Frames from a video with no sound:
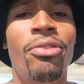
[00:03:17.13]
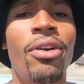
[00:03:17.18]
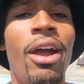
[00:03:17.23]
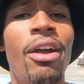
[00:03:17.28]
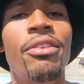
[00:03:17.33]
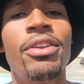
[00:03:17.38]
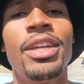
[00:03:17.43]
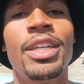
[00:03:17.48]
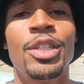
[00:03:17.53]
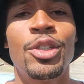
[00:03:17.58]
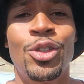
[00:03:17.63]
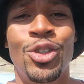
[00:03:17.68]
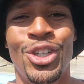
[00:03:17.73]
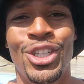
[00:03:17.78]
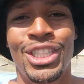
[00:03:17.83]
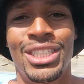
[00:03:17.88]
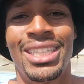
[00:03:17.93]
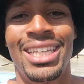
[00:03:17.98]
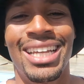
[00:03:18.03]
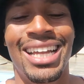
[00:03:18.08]
very
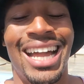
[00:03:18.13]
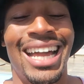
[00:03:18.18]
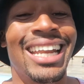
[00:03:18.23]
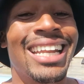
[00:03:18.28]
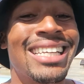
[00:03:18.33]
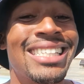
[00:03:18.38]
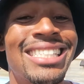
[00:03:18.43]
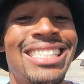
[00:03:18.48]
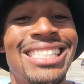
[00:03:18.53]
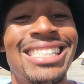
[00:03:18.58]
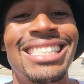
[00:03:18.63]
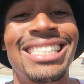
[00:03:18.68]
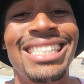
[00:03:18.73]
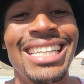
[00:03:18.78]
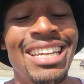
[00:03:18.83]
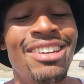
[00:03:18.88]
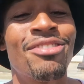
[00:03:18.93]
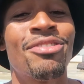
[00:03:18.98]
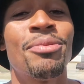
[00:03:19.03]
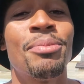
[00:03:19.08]
interesting and has
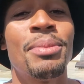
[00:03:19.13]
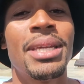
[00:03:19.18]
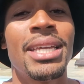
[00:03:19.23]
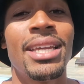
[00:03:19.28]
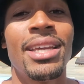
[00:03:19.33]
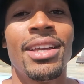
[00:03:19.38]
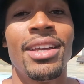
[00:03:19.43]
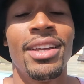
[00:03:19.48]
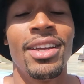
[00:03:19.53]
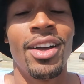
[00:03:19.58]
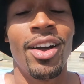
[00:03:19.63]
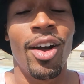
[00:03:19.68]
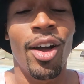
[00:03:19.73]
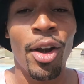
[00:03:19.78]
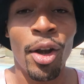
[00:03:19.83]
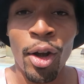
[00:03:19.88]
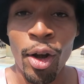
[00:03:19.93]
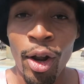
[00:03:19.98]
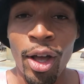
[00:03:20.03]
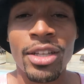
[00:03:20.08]
saved me a
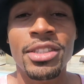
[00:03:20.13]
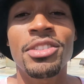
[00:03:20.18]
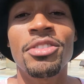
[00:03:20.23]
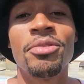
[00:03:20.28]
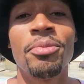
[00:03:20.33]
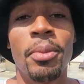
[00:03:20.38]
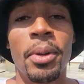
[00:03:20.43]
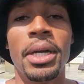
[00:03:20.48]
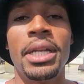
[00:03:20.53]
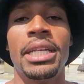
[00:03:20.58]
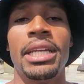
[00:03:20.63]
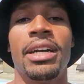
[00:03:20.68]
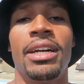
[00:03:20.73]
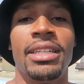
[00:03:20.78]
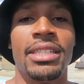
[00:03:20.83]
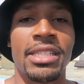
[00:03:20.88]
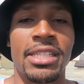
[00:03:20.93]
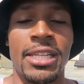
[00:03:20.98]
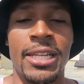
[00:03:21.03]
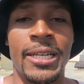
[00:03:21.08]
lot of money,
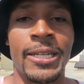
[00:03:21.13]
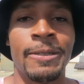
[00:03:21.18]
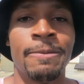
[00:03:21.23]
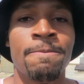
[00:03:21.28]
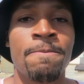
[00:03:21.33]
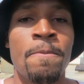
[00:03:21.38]
honestly,